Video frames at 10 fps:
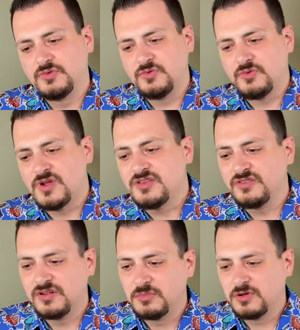
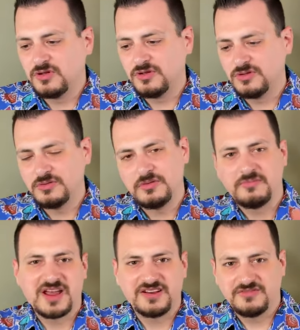reasonable
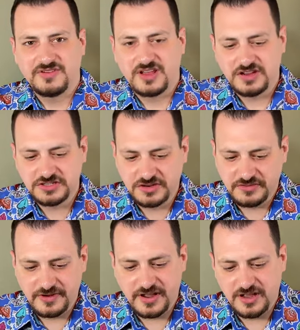
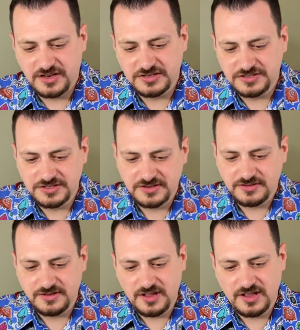magnification range,
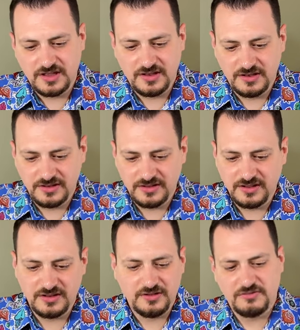and
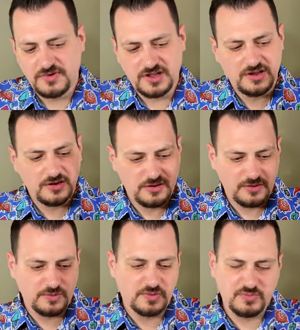you know, you've got your
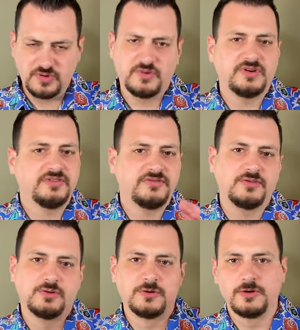1.1 to
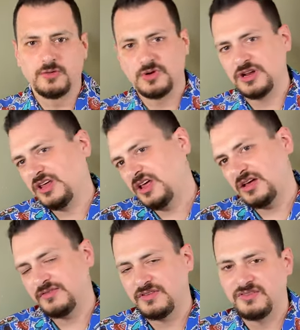4,
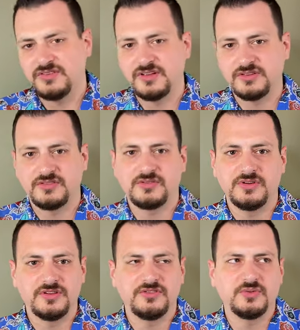1.5 to 6,
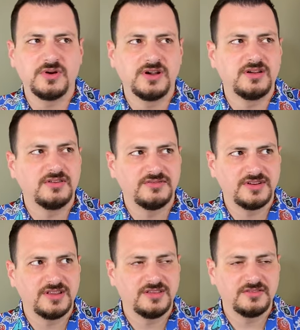3 to 12, and
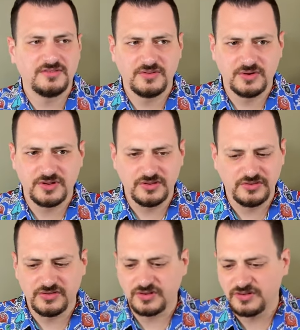I think 4 to
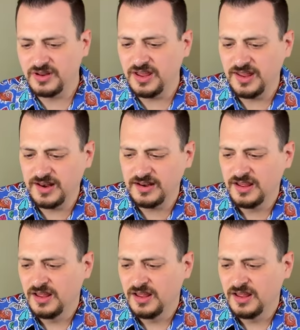16.